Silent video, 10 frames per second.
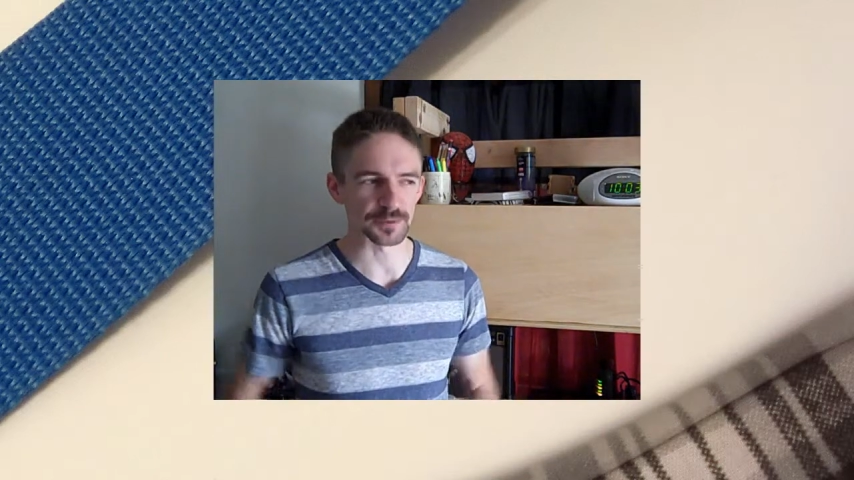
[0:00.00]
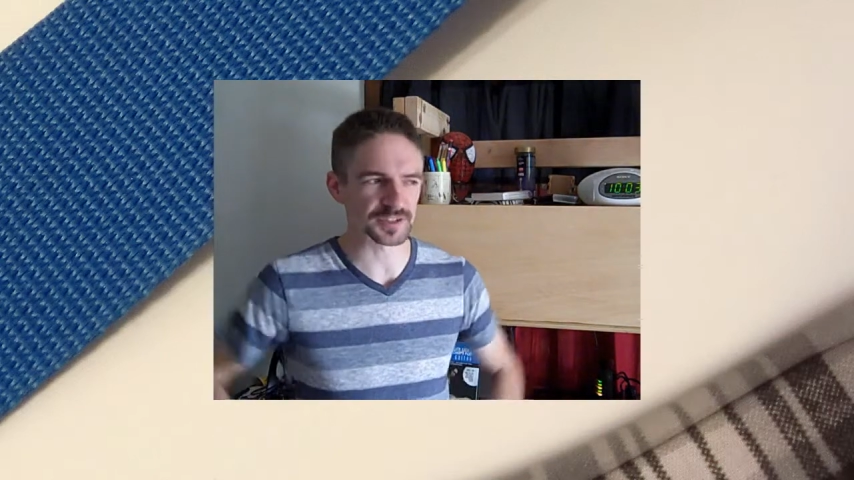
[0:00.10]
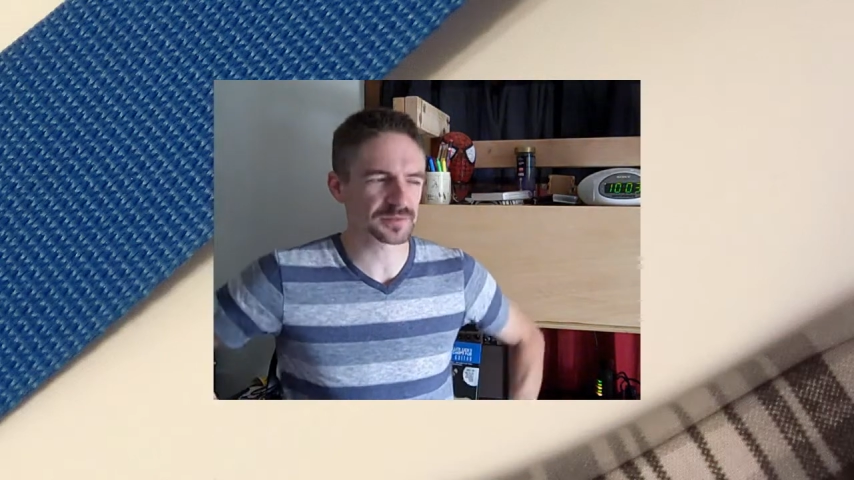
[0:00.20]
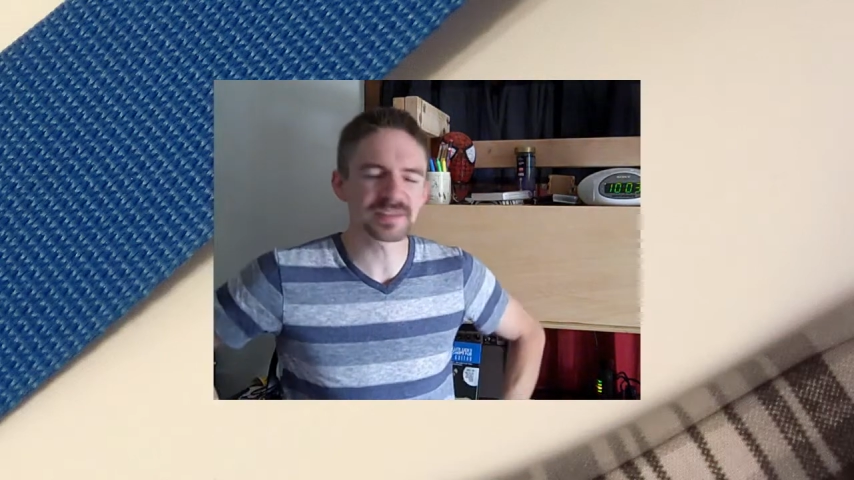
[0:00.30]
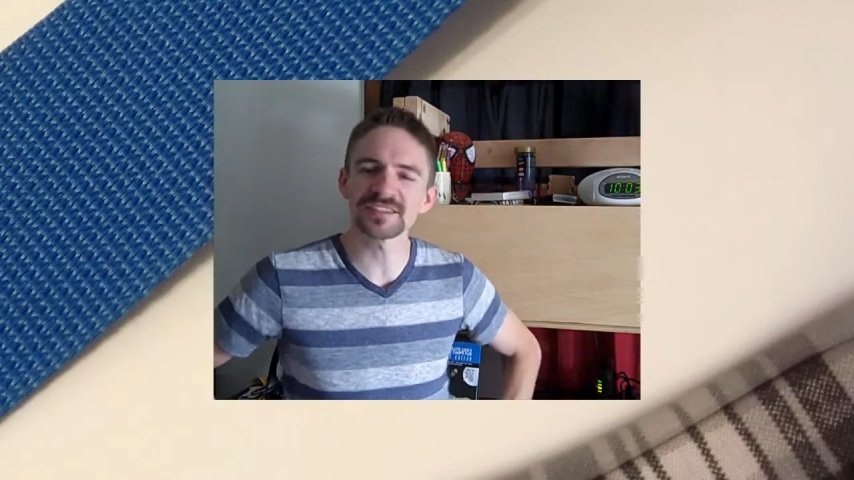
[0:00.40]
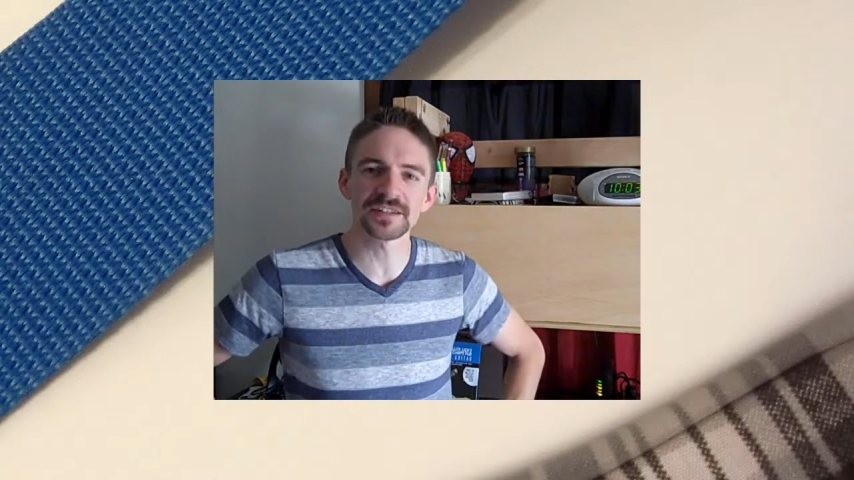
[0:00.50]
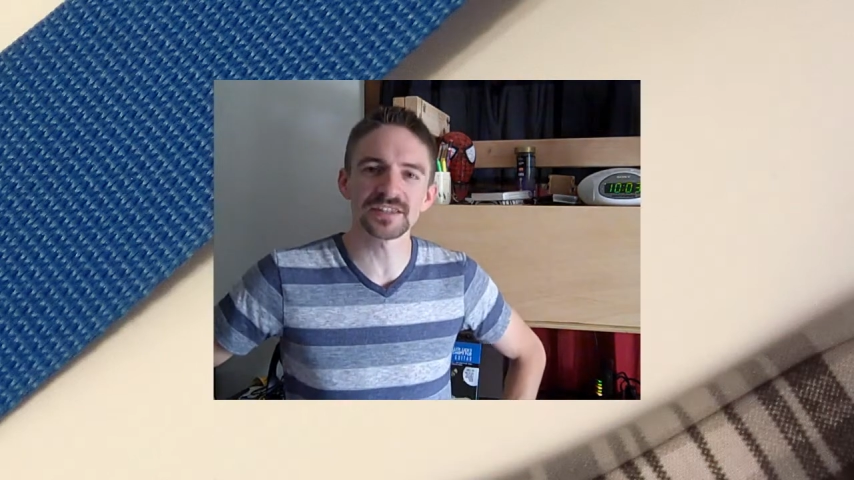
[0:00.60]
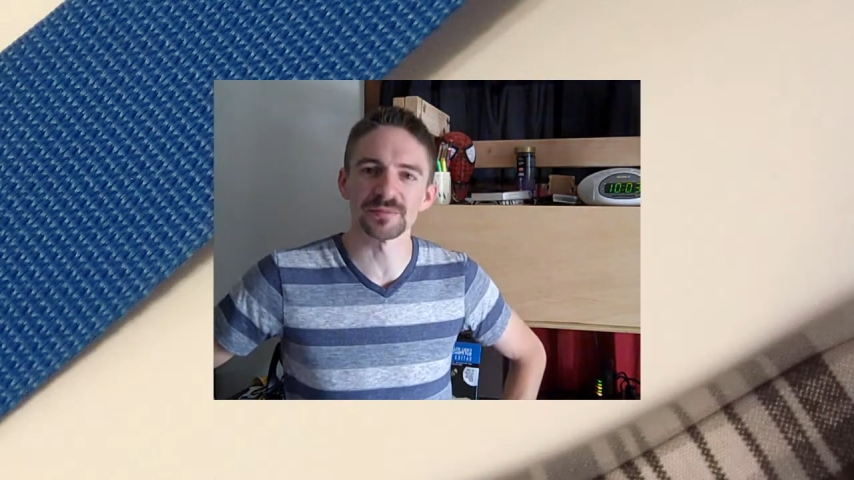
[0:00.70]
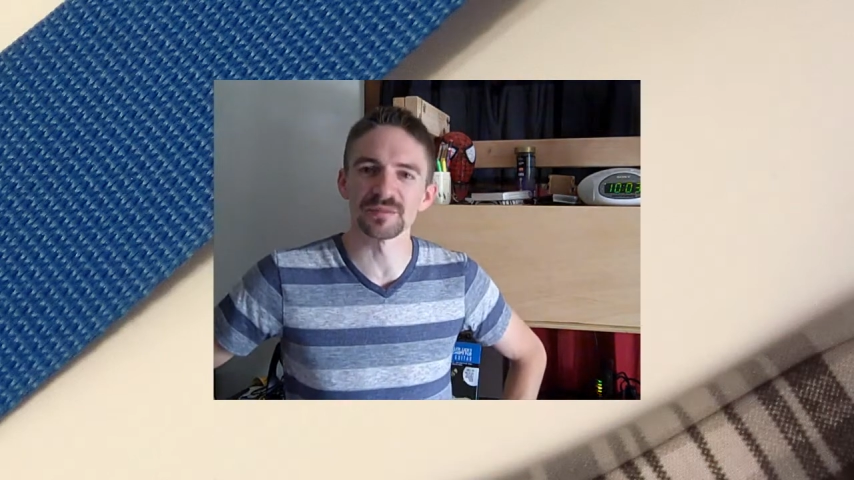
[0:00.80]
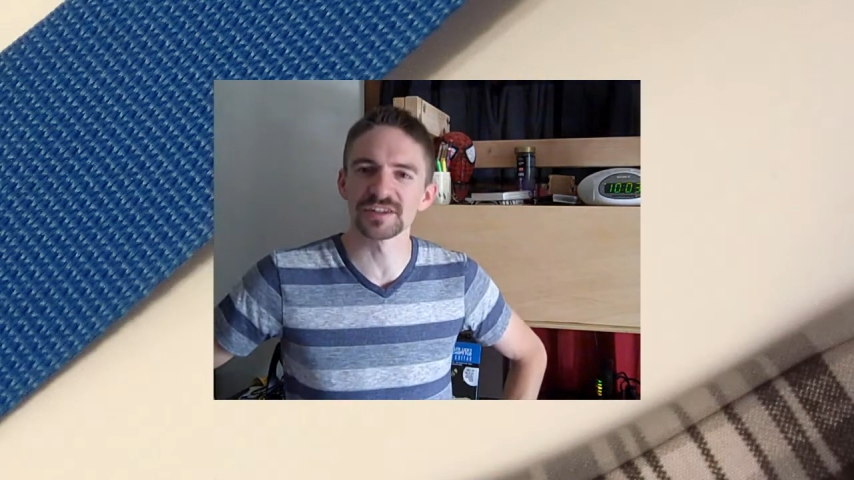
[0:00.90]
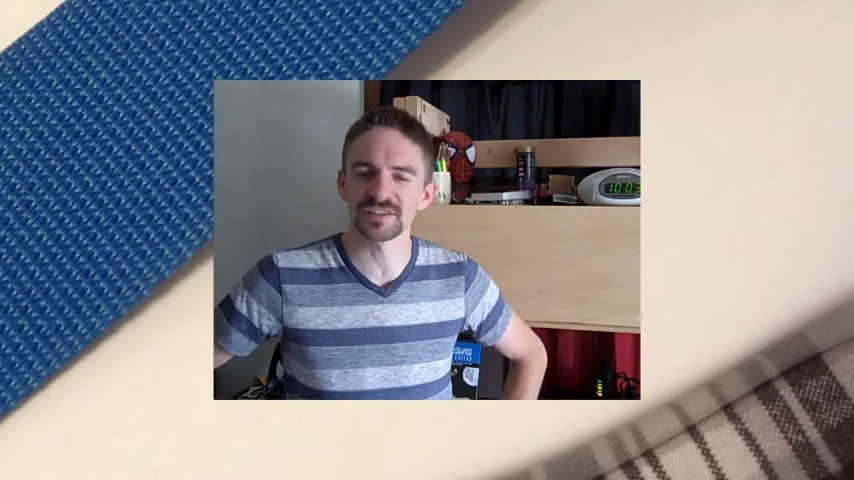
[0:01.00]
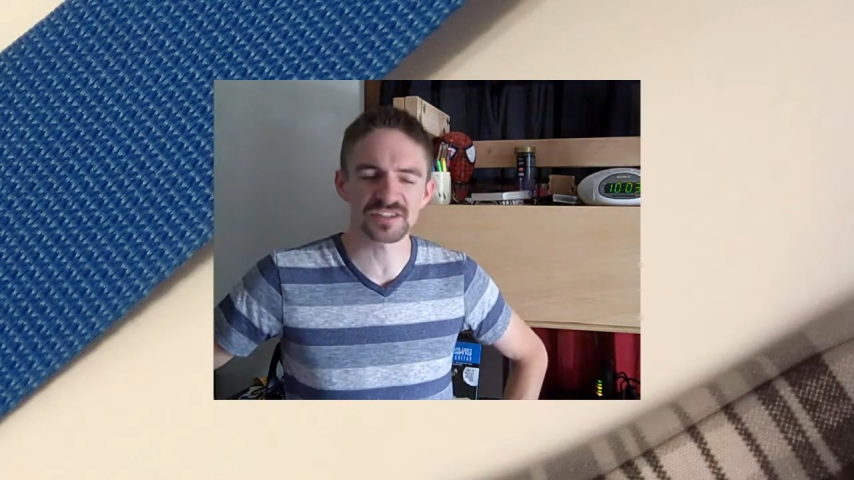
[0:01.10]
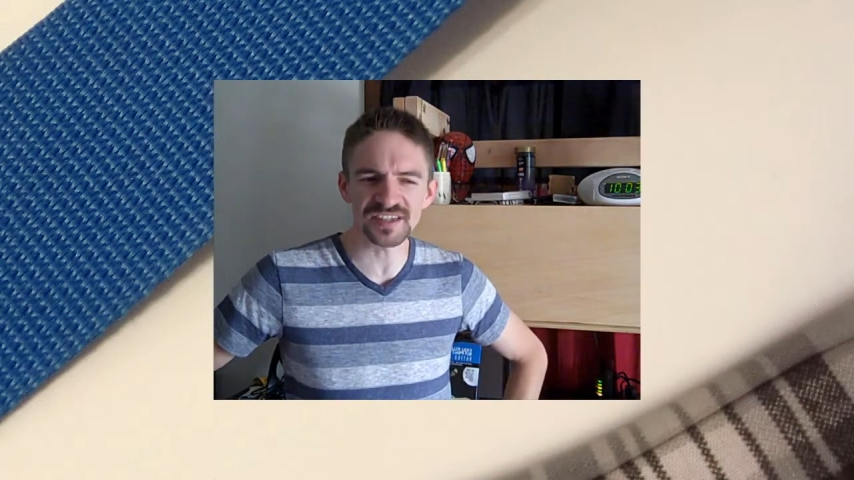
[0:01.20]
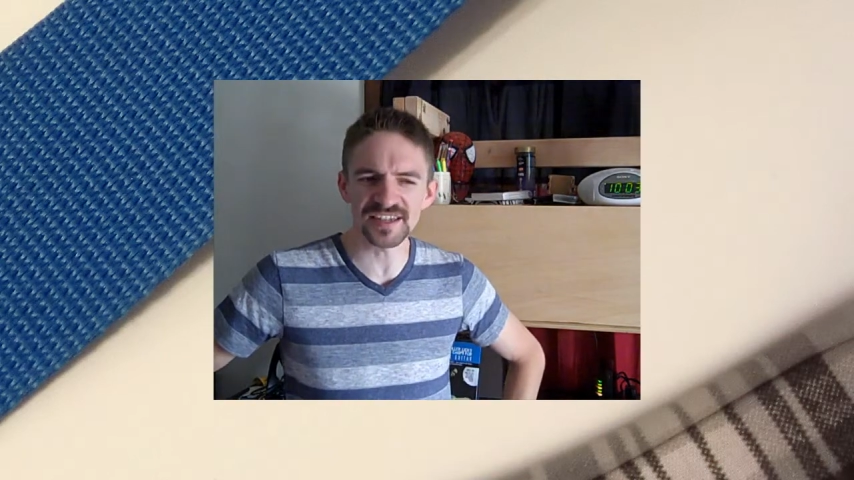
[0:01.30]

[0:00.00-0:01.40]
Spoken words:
which doesn't make sense to me because it's going